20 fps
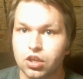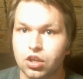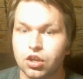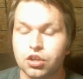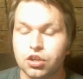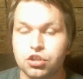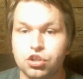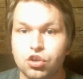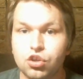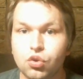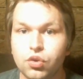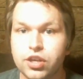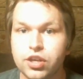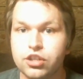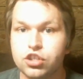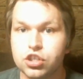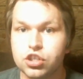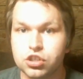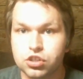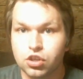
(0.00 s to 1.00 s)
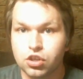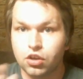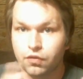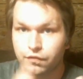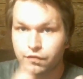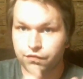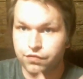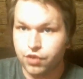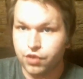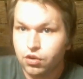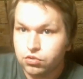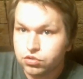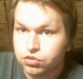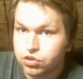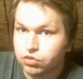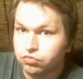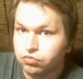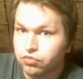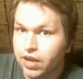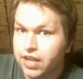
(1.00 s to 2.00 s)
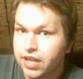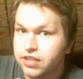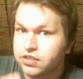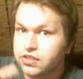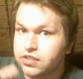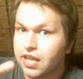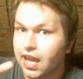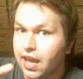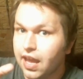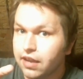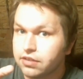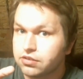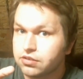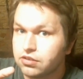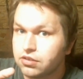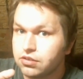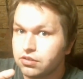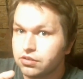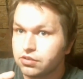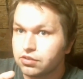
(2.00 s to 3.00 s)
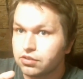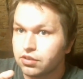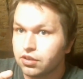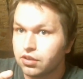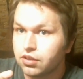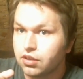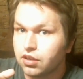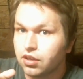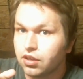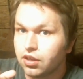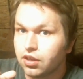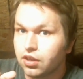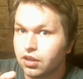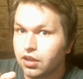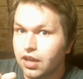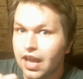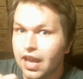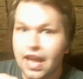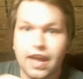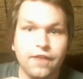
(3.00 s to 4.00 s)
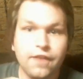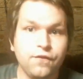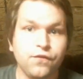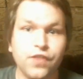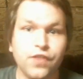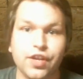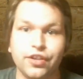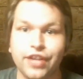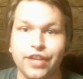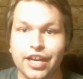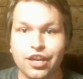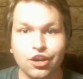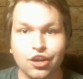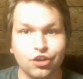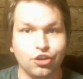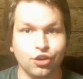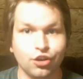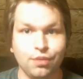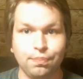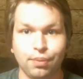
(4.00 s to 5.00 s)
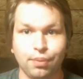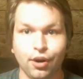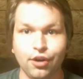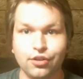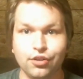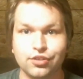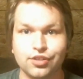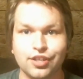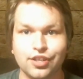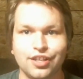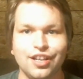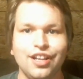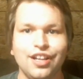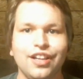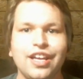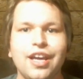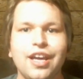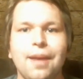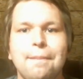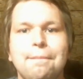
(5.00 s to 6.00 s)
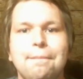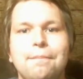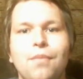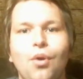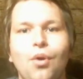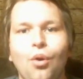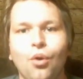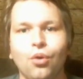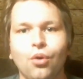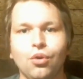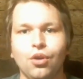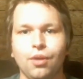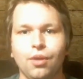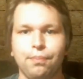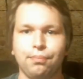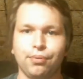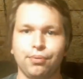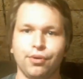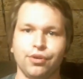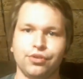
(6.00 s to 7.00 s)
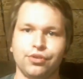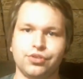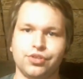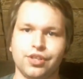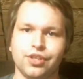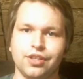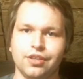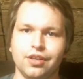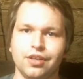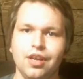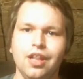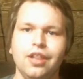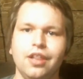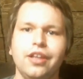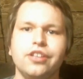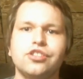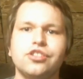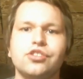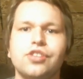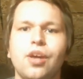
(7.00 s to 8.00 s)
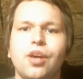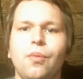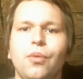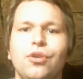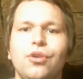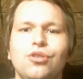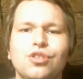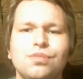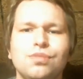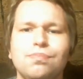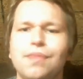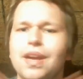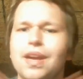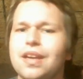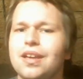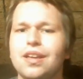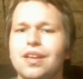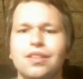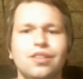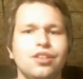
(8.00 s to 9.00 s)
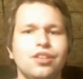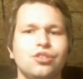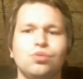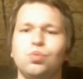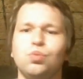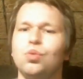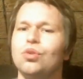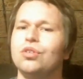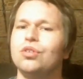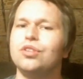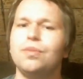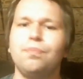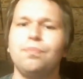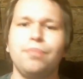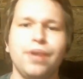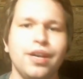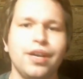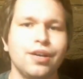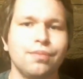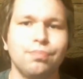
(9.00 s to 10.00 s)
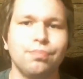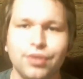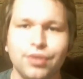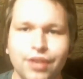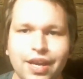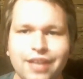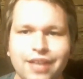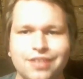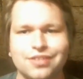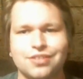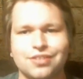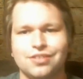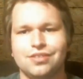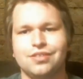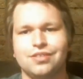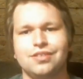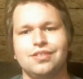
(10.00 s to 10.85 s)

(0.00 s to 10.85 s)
you can just vote to raise taxes and feel like a good person, like a moral person, like someone who's making this world a better place.